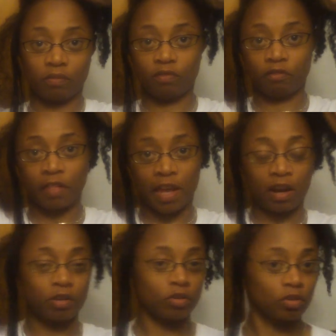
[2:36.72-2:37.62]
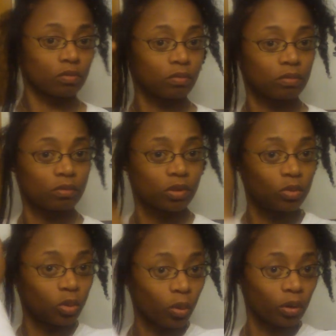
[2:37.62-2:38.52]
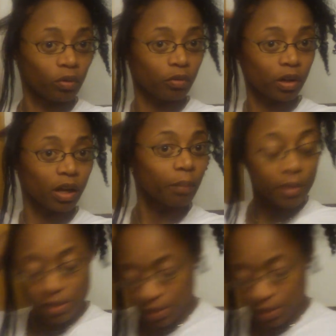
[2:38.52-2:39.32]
flat iron tutorial for a couple